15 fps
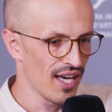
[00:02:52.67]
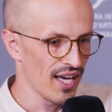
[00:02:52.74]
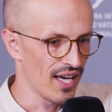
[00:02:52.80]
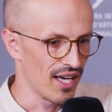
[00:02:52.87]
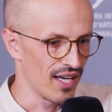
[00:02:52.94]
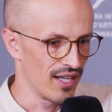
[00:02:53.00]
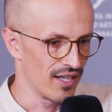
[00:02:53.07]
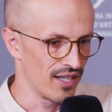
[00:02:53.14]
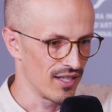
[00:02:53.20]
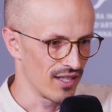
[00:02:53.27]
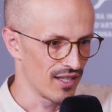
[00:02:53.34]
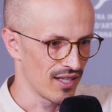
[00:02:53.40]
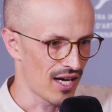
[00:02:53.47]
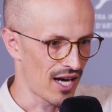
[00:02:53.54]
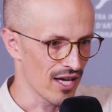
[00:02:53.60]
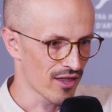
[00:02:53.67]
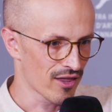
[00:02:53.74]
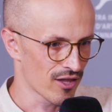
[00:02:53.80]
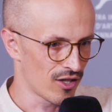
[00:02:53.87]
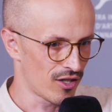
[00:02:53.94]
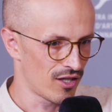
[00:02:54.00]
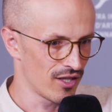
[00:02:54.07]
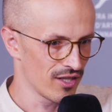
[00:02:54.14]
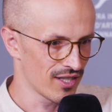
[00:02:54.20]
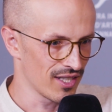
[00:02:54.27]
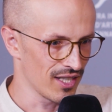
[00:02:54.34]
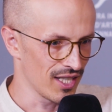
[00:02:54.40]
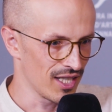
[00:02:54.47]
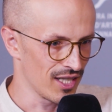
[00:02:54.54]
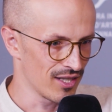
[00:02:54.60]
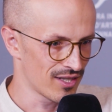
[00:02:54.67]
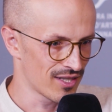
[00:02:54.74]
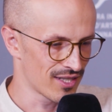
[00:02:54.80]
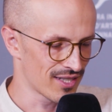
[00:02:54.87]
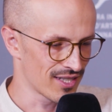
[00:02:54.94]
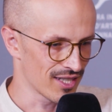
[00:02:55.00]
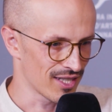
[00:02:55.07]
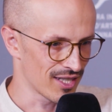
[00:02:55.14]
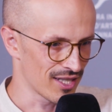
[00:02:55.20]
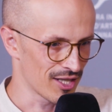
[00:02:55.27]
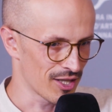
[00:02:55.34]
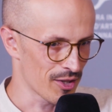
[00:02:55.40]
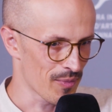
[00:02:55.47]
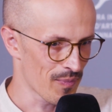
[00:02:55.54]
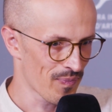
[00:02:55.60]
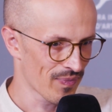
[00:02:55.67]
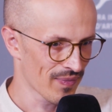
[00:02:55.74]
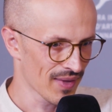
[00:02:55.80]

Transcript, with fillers: And uh, I thought it's. Uh,